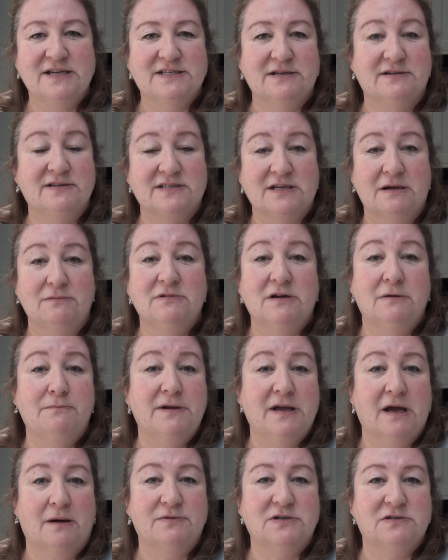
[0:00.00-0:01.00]
So some can
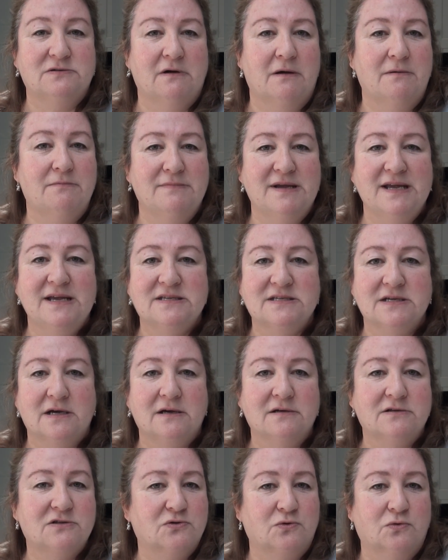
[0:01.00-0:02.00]
be up to a
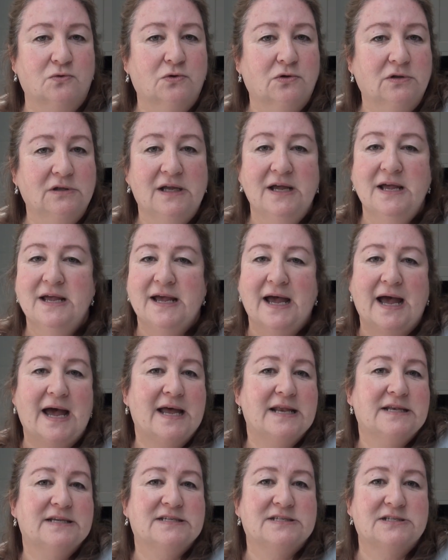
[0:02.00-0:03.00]
meter tall
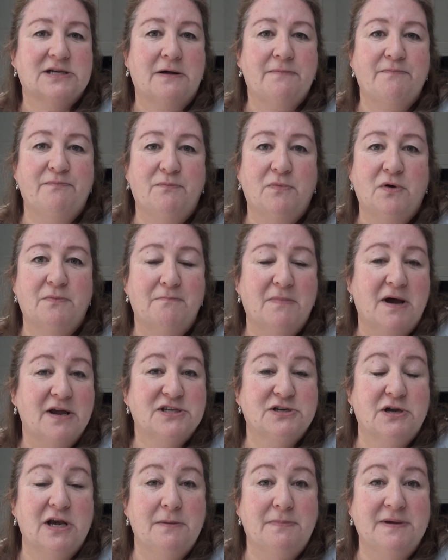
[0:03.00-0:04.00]
and some
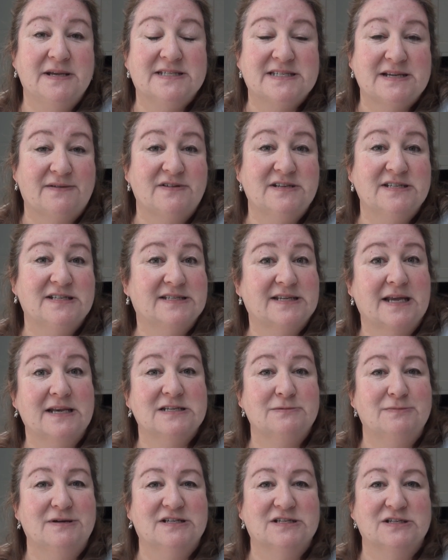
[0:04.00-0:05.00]
might only be 70
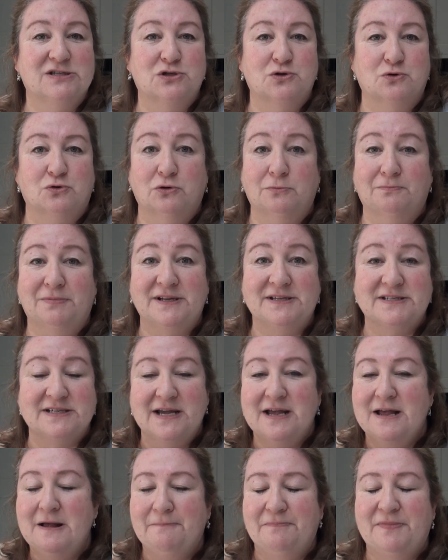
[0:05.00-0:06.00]
centimeters tall, but
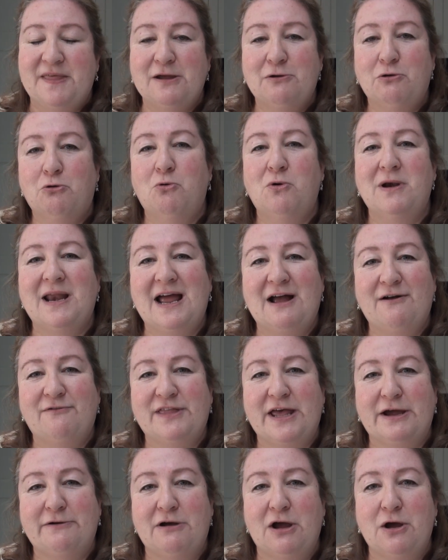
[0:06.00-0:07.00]
they all have
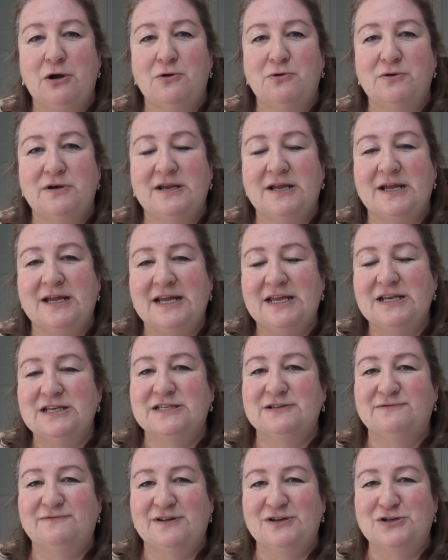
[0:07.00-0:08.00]
their own
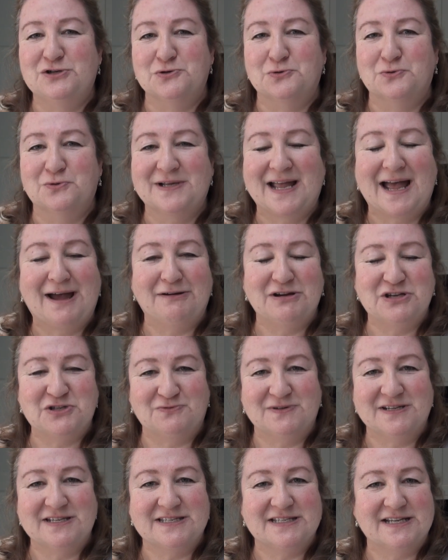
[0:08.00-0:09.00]
individual
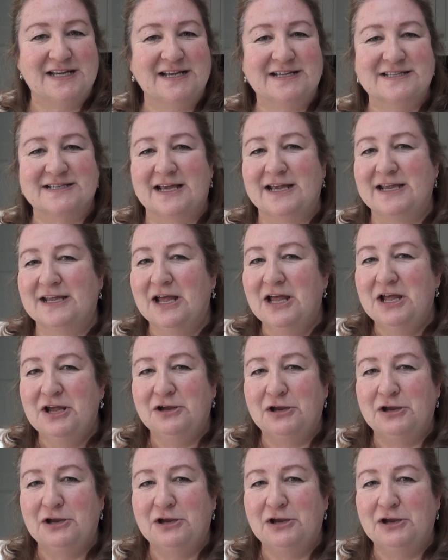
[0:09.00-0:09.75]
characteristics, like,